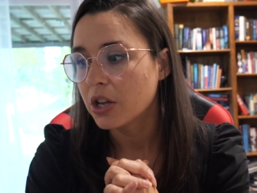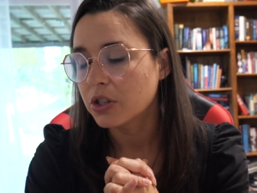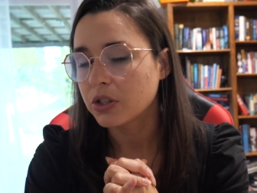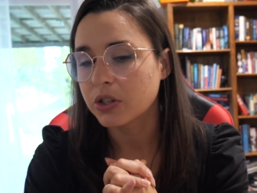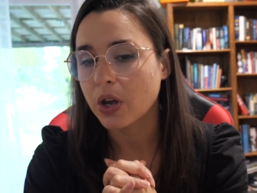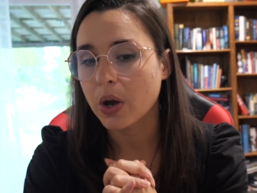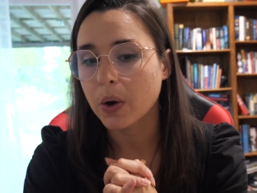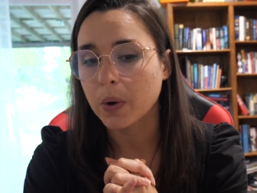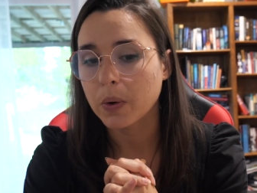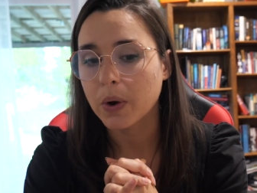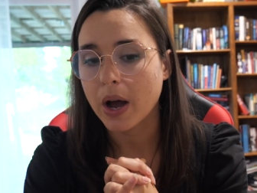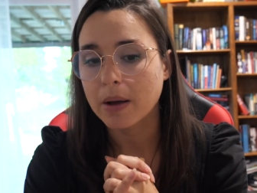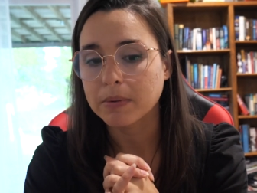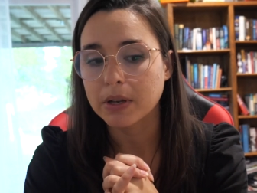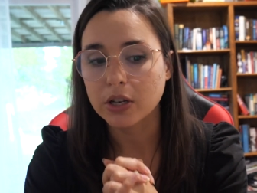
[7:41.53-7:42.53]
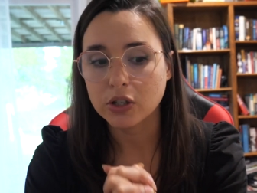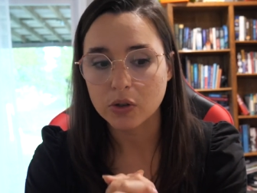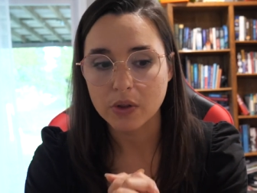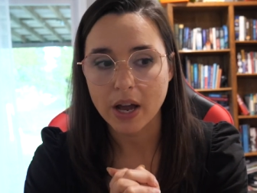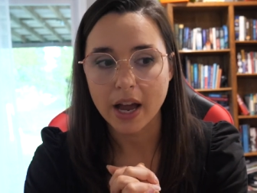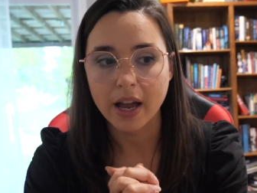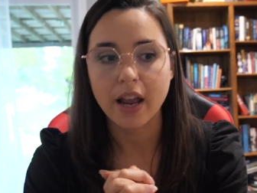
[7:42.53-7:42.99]
So I'm gonna
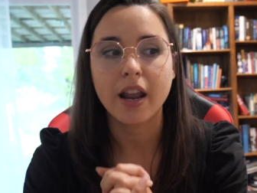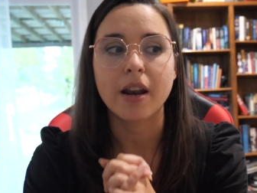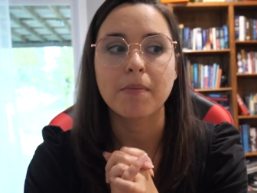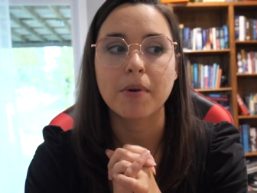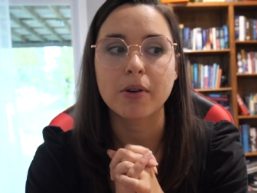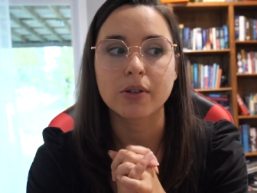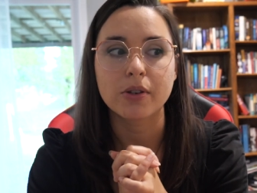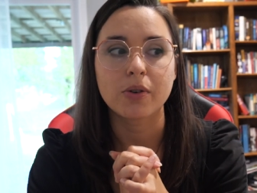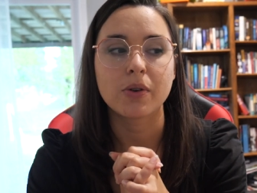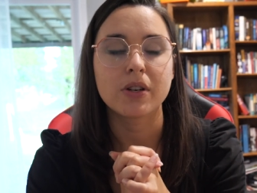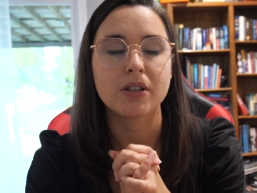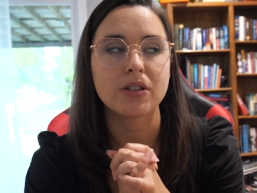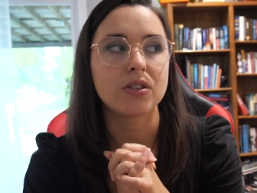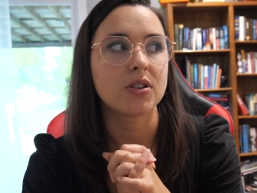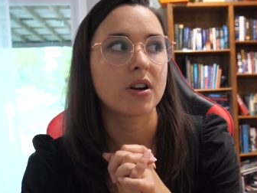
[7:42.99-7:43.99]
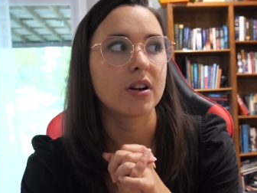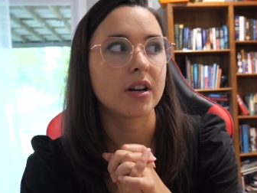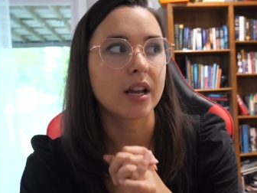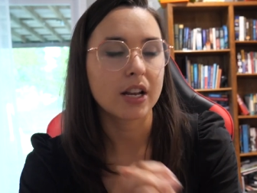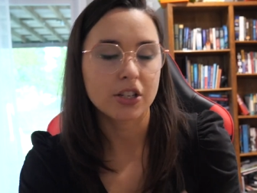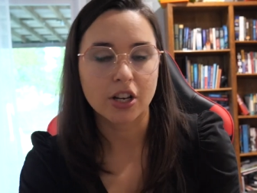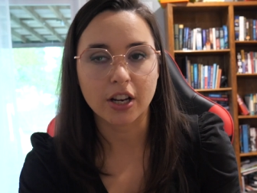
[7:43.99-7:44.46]
do that and I'm also going to start
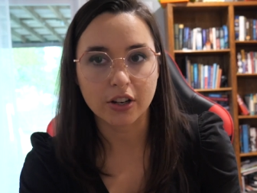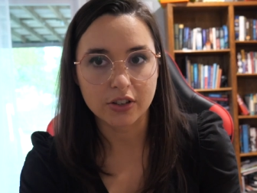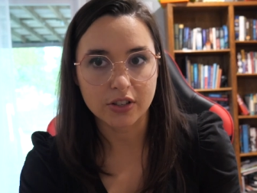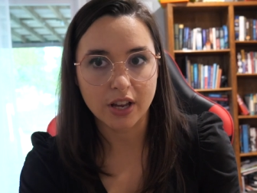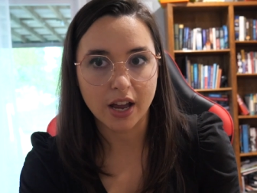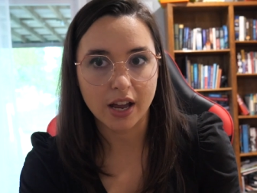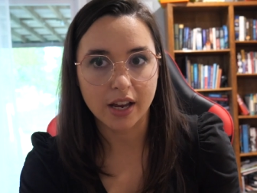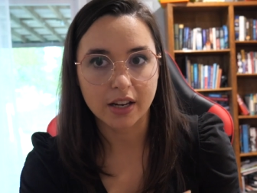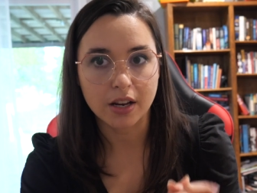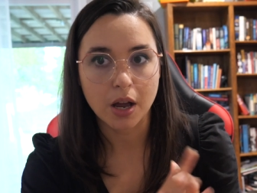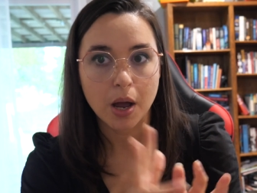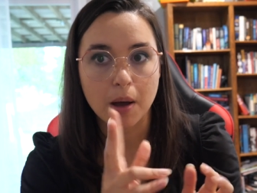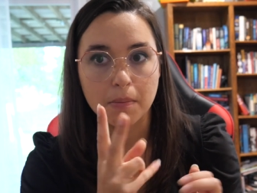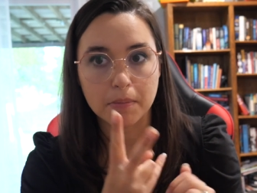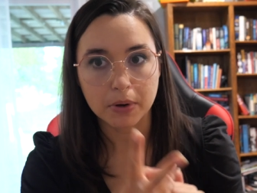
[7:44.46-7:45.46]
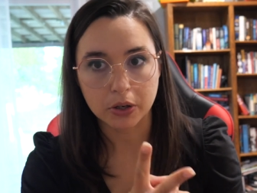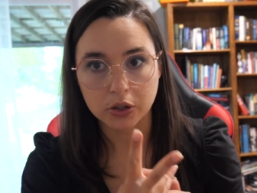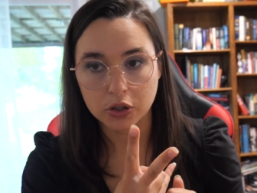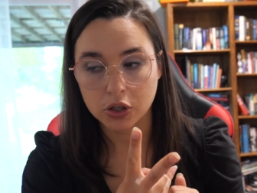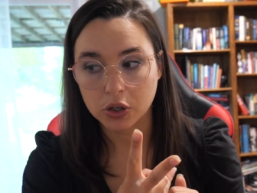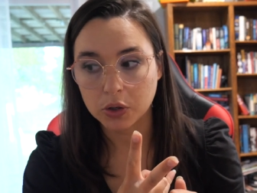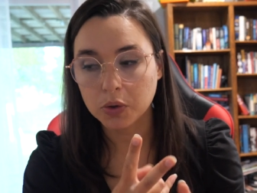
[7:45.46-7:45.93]
Hitchhiker's Guide book
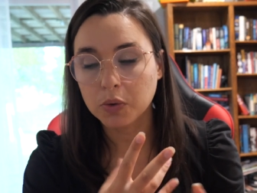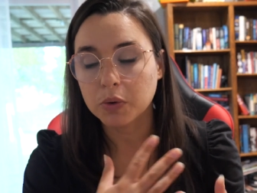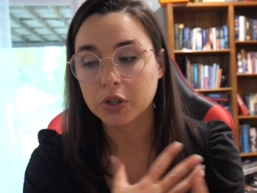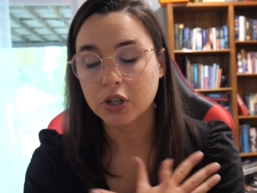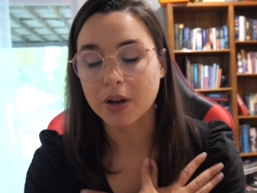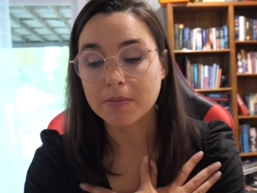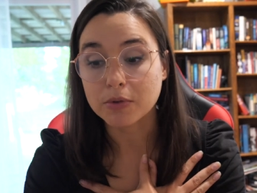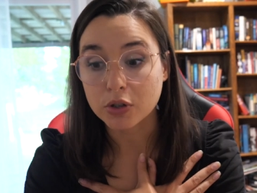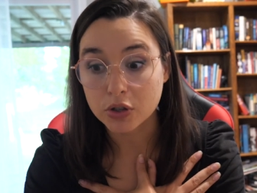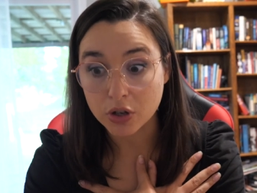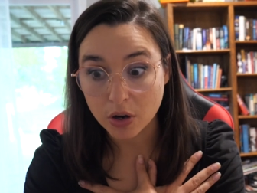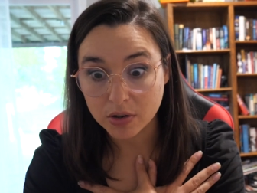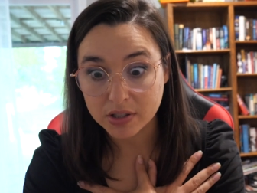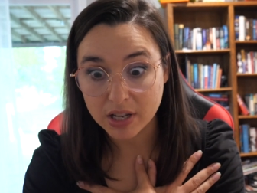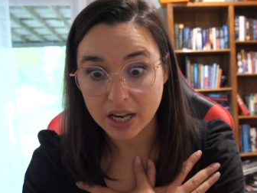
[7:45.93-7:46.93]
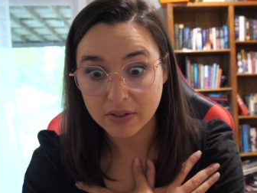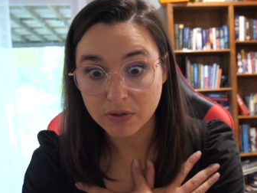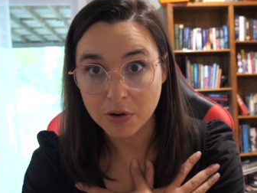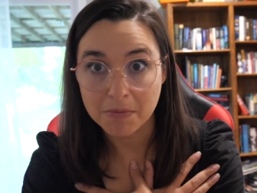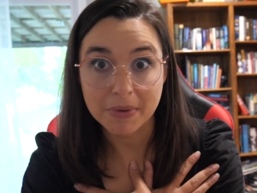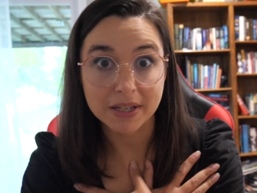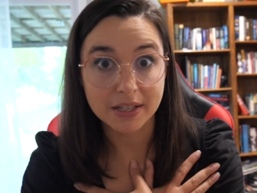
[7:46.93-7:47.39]
two, which I'm so excited
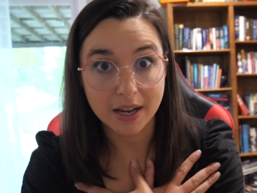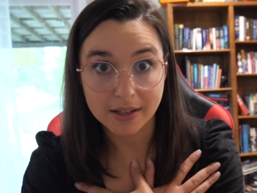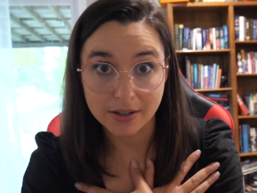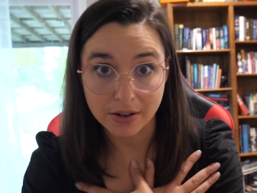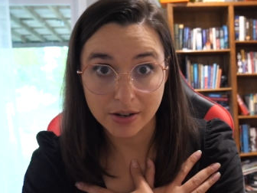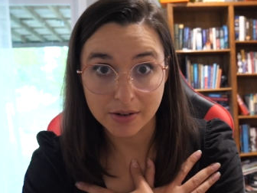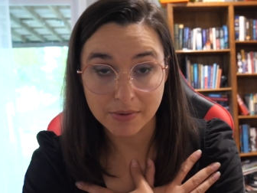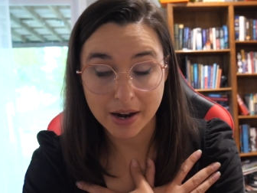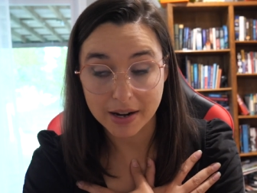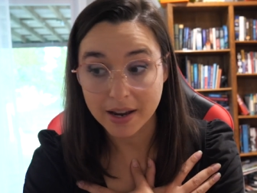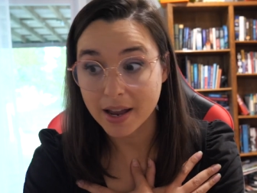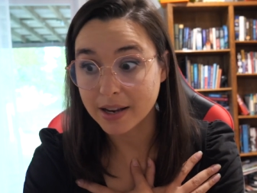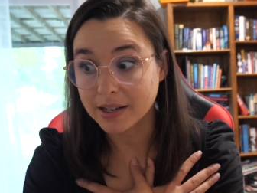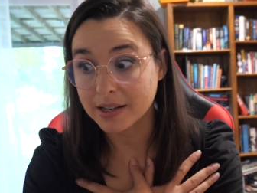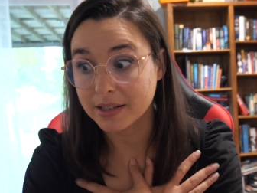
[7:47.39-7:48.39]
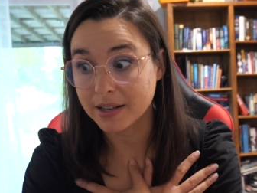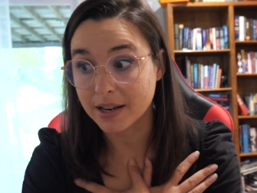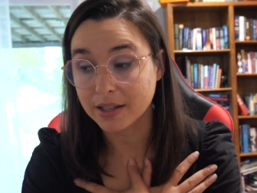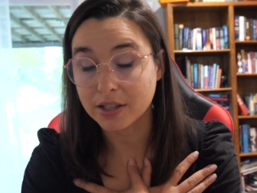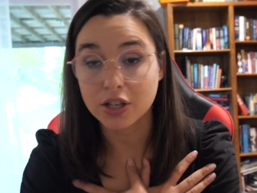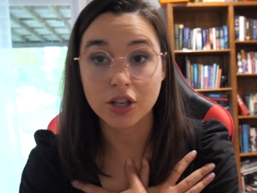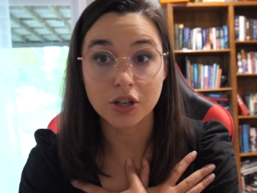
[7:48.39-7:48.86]
for. My dad's already read it and he
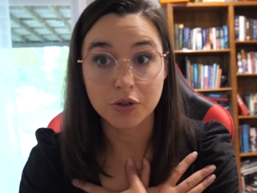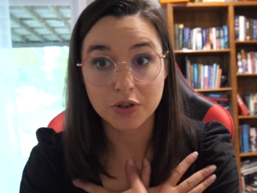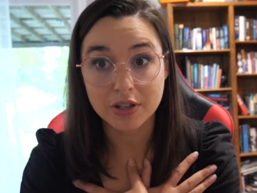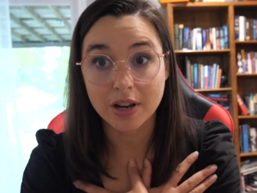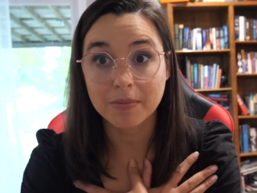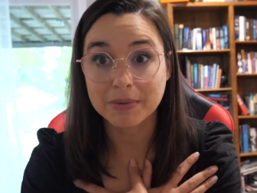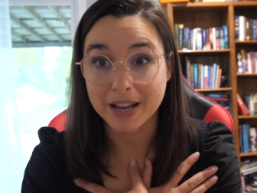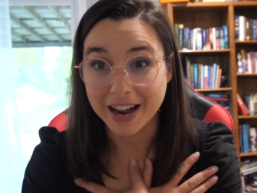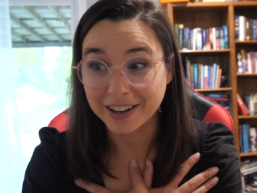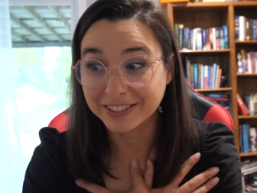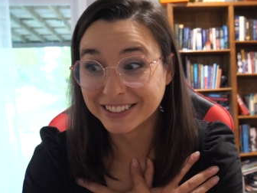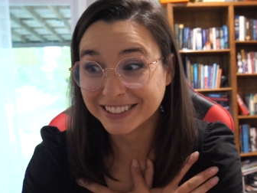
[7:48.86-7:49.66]
said it's a huge step down.